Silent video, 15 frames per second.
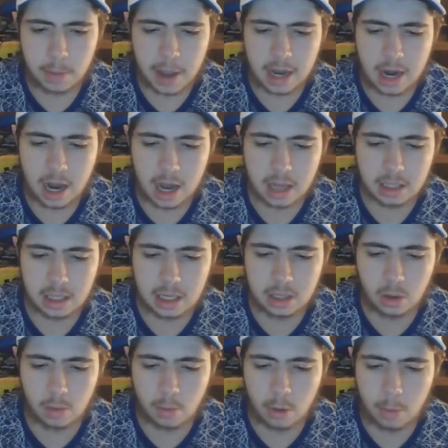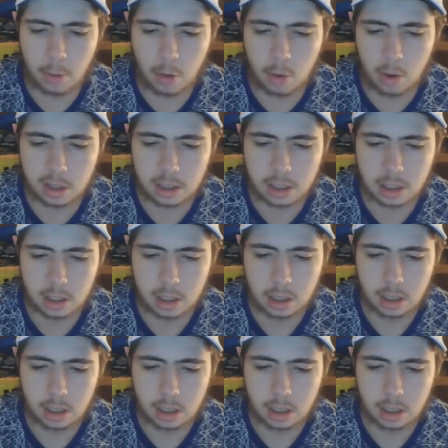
Payne Haas is on report.